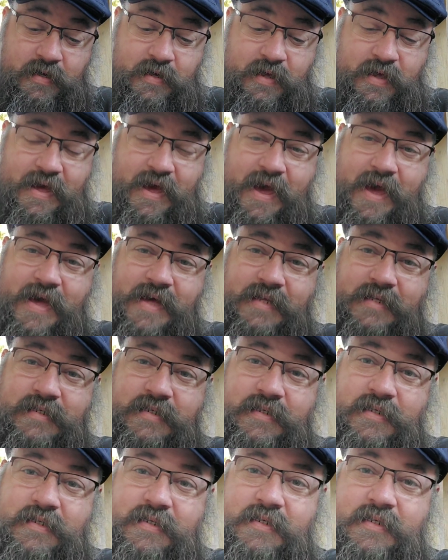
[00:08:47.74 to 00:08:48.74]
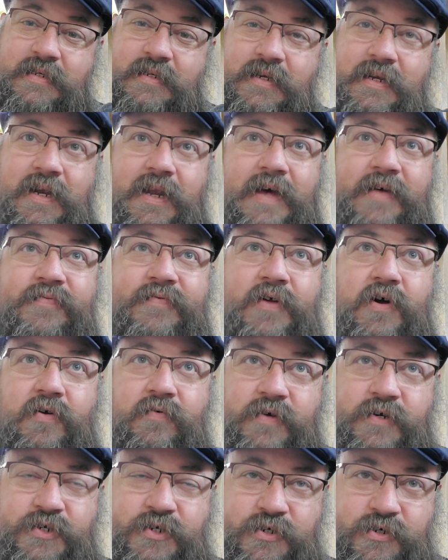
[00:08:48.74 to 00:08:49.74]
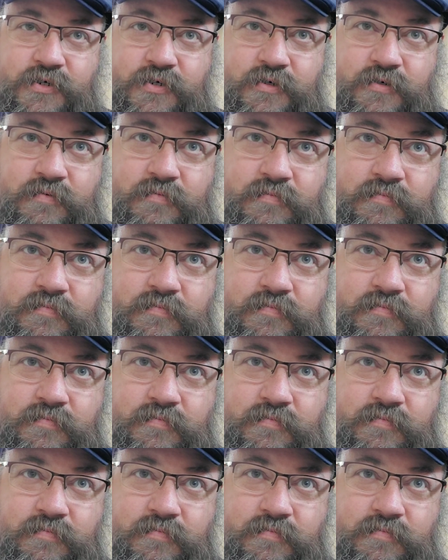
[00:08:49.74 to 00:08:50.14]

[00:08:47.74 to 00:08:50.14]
Kansas, Leftoverture,